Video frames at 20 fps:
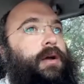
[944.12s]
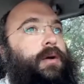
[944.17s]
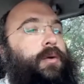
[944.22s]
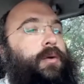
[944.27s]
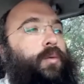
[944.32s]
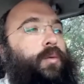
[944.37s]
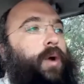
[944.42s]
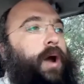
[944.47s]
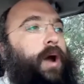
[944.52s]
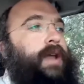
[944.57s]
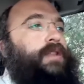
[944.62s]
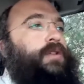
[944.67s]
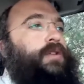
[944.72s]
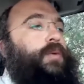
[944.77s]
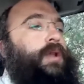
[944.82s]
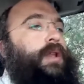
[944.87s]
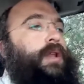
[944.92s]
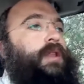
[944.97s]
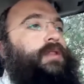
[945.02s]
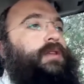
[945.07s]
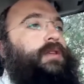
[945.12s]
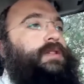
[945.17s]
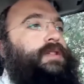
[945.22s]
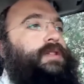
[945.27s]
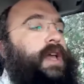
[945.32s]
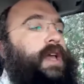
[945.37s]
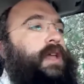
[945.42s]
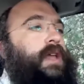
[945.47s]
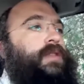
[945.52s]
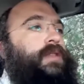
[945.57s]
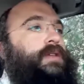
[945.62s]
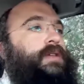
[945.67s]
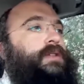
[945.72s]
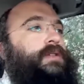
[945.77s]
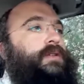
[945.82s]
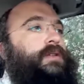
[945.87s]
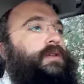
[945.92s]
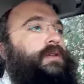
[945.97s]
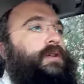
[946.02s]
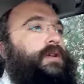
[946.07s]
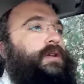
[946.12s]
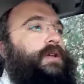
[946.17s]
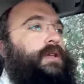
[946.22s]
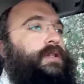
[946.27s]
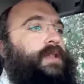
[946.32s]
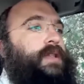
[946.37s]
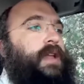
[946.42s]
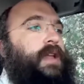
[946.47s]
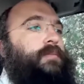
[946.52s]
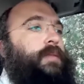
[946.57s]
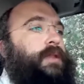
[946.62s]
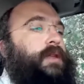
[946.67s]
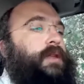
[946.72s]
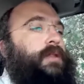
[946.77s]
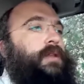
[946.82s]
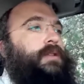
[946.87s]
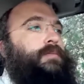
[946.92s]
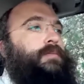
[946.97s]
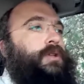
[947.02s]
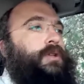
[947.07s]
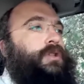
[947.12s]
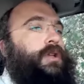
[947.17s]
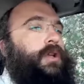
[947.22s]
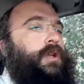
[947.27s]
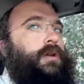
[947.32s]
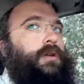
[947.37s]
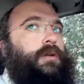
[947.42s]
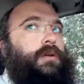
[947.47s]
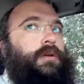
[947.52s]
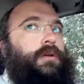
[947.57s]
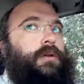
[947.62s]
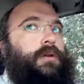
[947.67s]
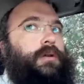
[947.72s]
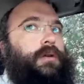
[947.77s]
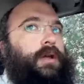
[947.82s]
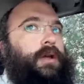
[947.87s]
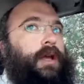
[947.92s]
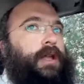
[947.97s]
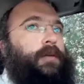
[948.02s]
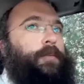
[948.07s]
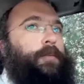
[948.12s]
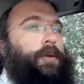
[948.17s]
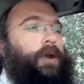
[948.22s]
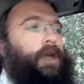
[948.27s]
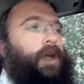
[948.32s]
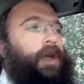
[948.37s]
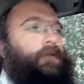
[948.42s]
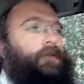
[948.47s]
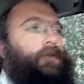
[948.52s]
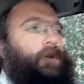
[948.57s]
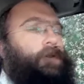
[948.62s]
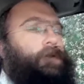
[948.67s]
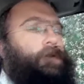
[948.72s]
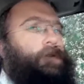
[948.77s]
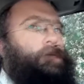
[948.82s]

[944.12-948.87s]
Why do we need to say this statement in this Mishnah, in the Pirkei Avot?